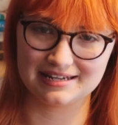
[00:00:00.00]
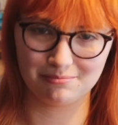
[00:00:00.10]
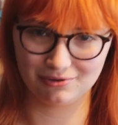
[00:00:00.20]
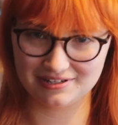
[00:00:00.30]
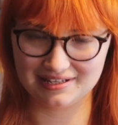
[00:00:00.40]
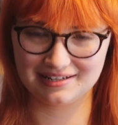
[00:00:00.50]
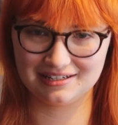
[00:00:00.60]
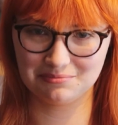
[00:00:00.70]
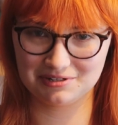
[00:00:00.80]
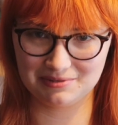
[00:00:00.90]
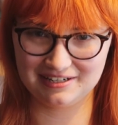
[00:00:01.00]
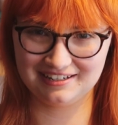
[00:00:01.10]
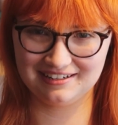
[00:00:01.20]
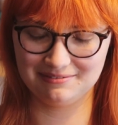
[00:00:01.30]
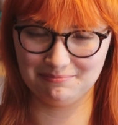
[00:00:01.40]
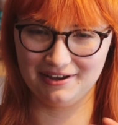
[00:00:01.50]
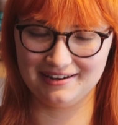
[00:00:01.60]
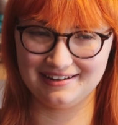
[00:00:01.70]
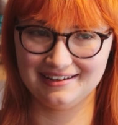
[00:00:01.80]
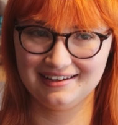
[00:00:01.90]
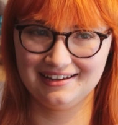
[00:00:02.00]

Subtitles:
temporary setup to me. My